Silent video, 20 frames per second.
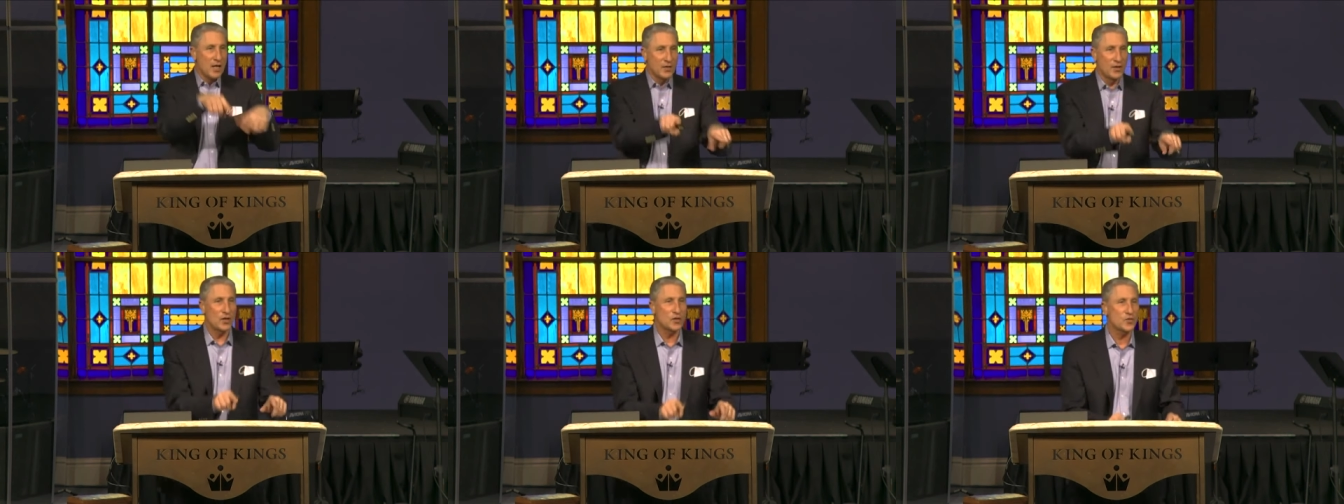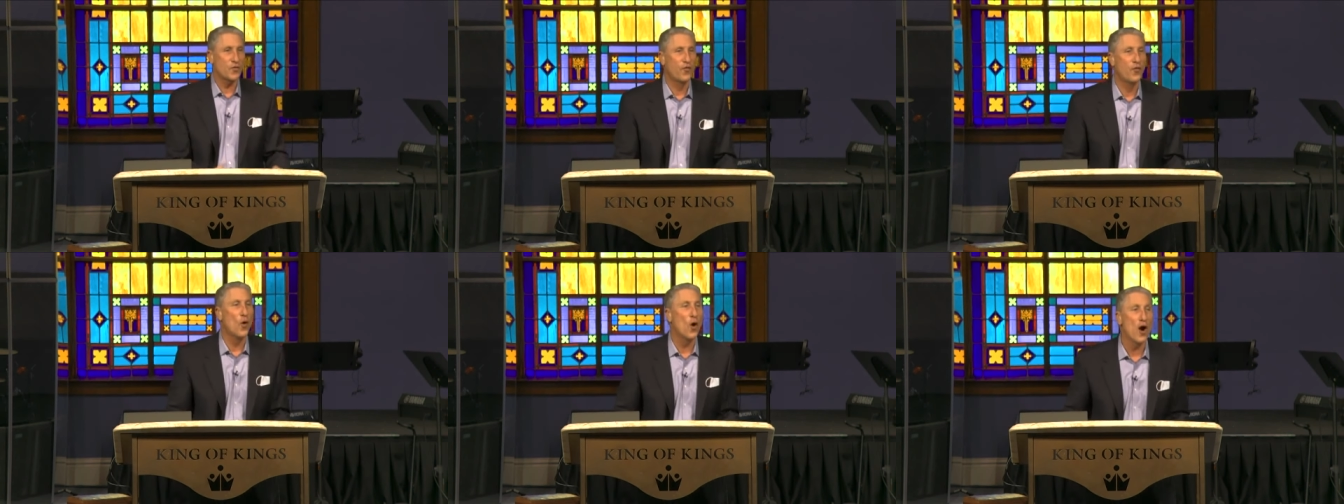
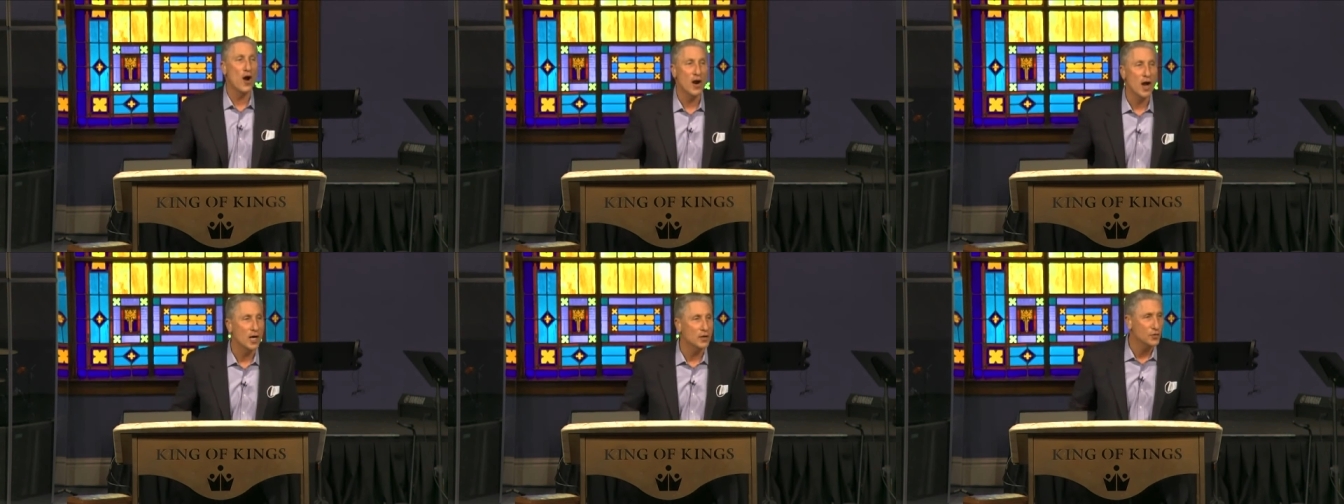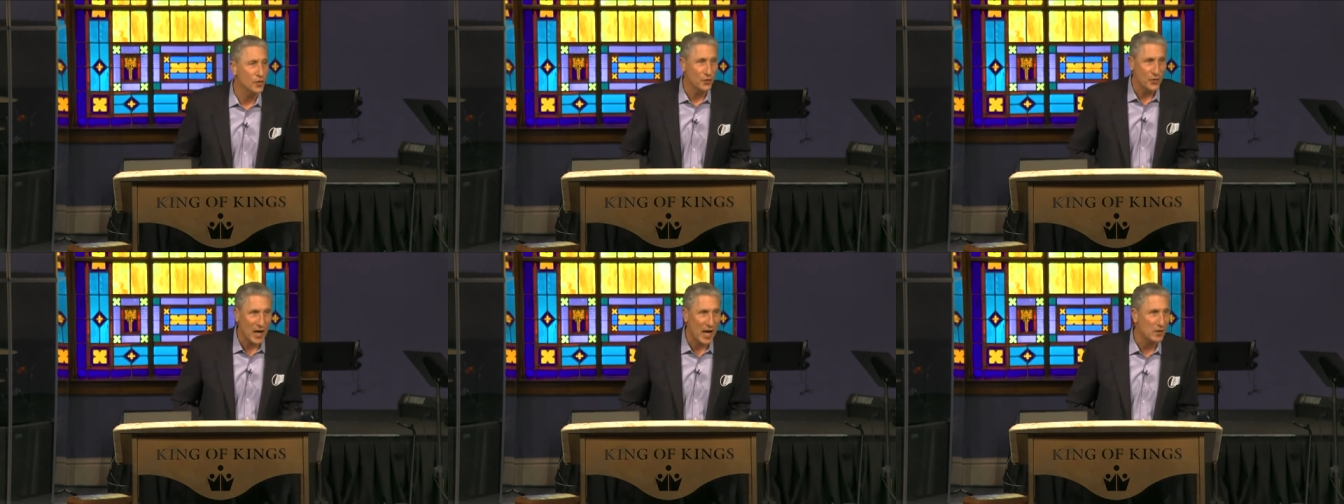there's
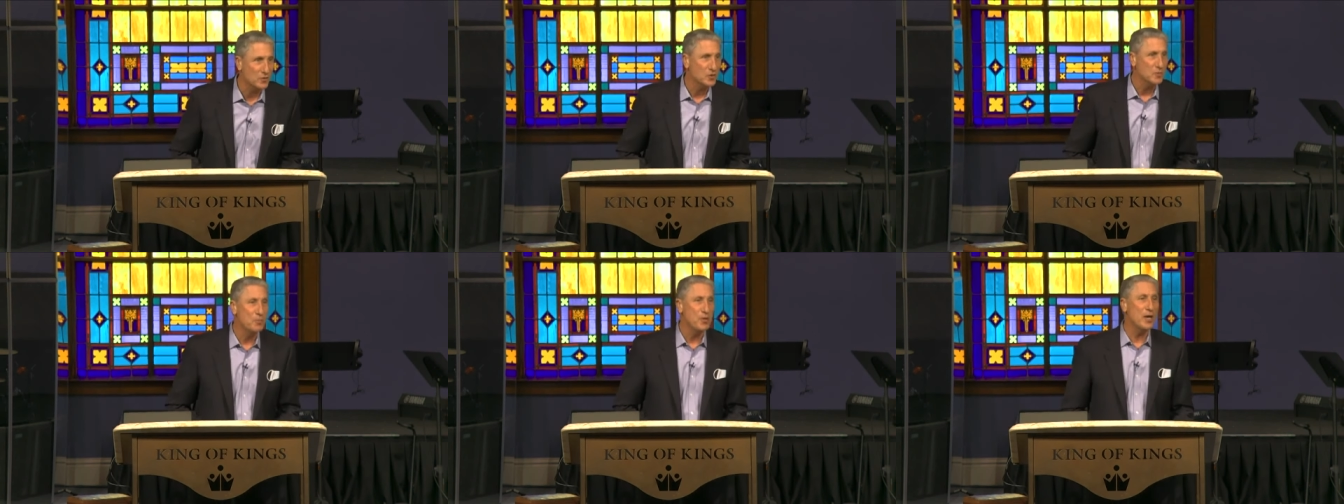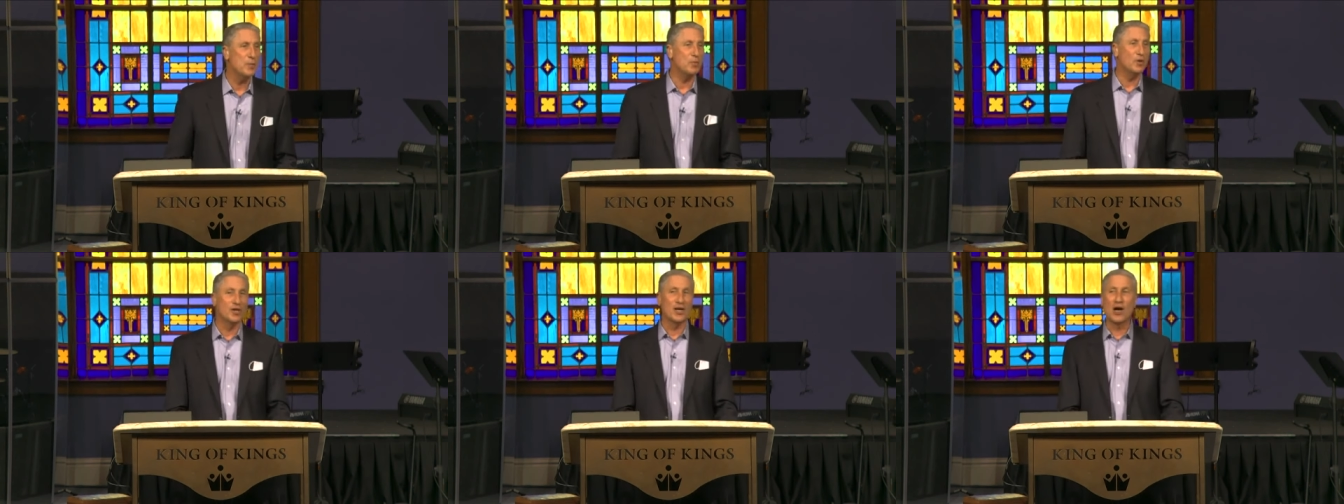400,000
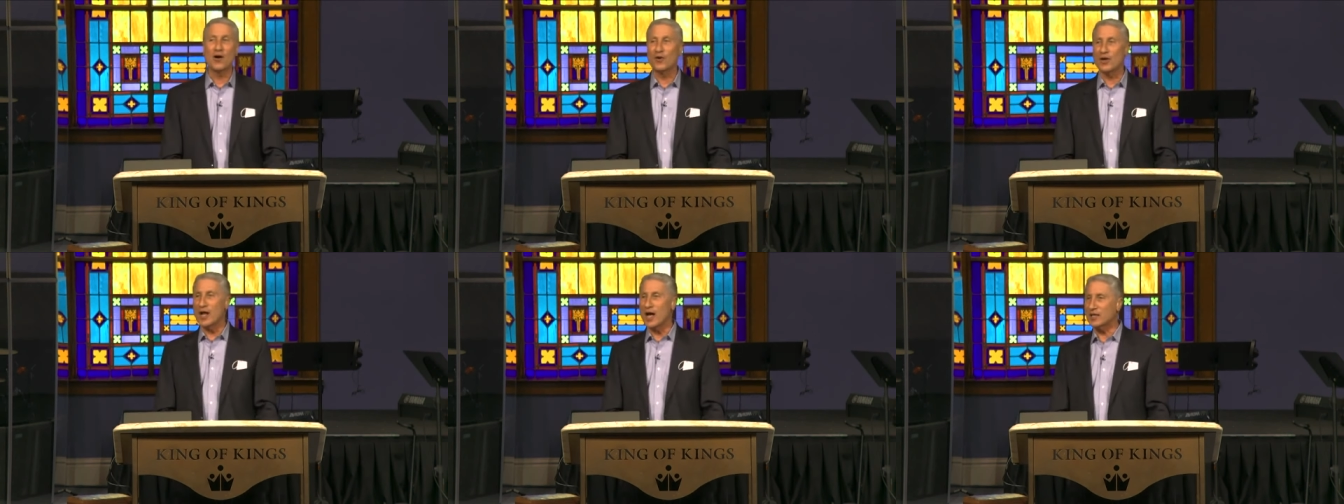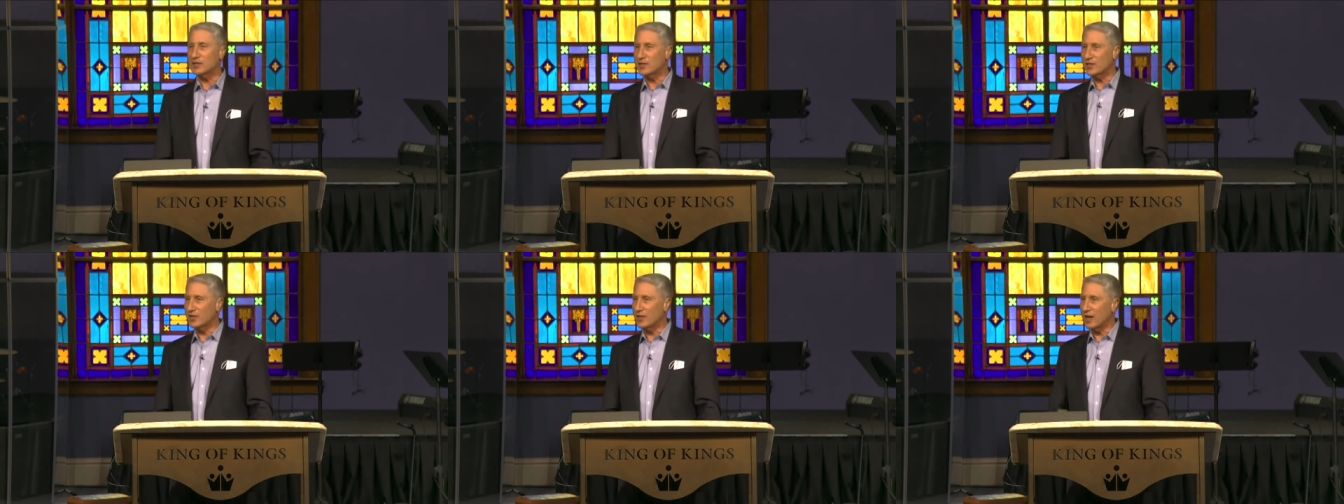people going
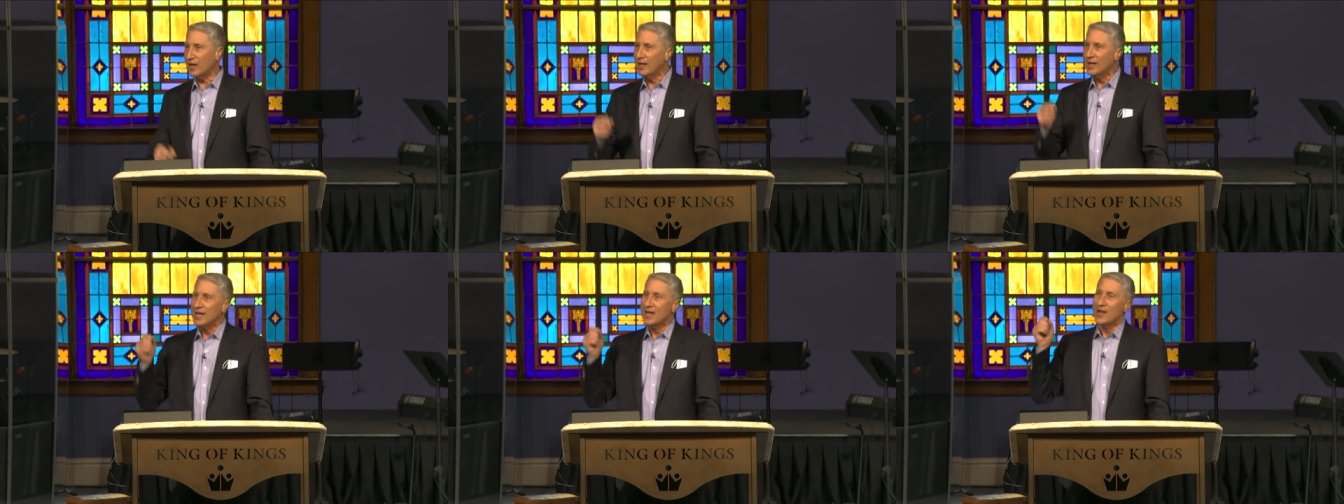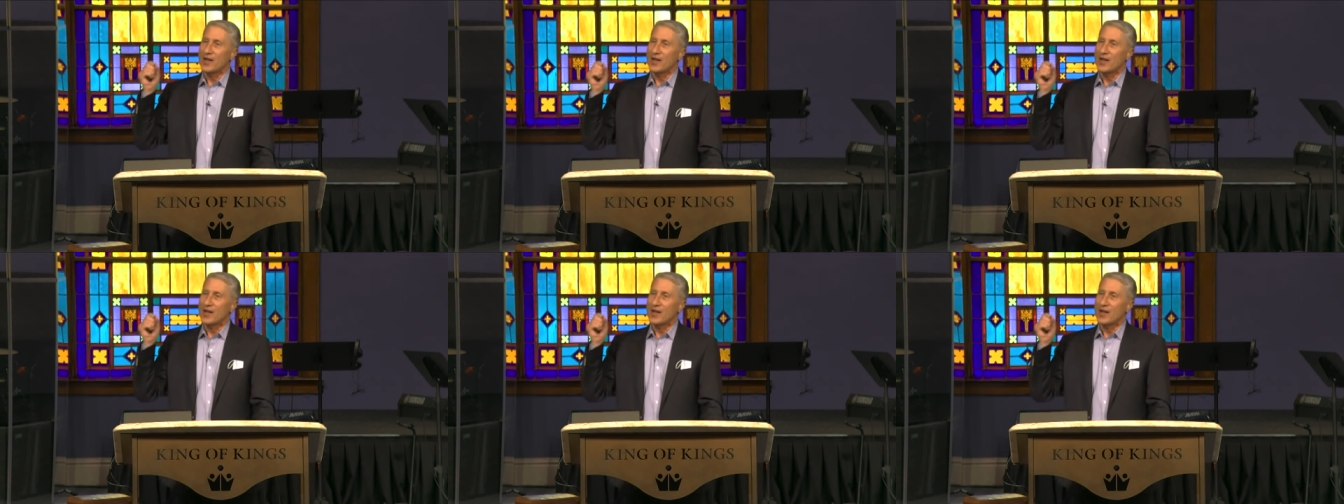on to the